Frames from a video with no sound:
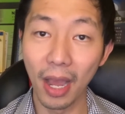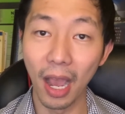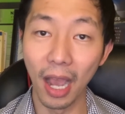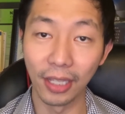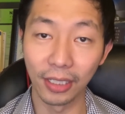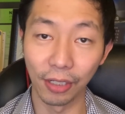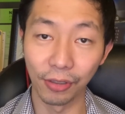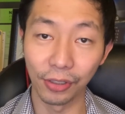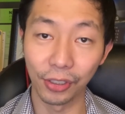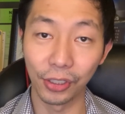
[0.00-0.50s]

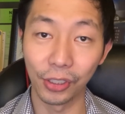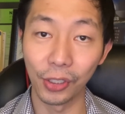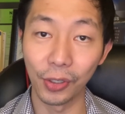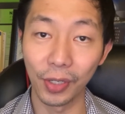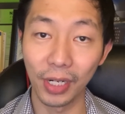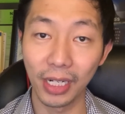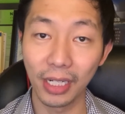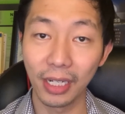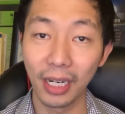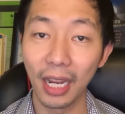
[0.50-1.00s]
as our
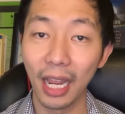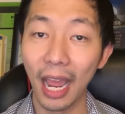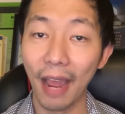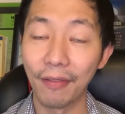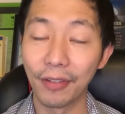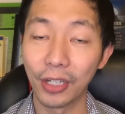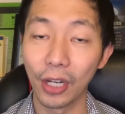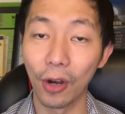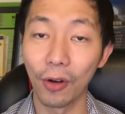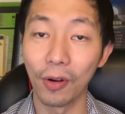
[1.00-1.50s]
students
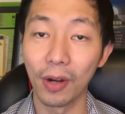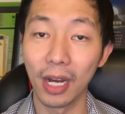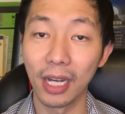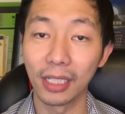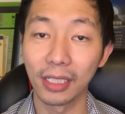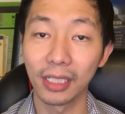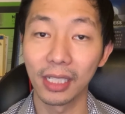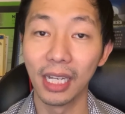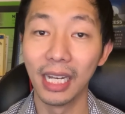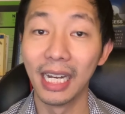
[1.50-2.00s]
have told
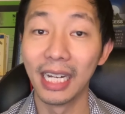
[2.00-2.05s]
us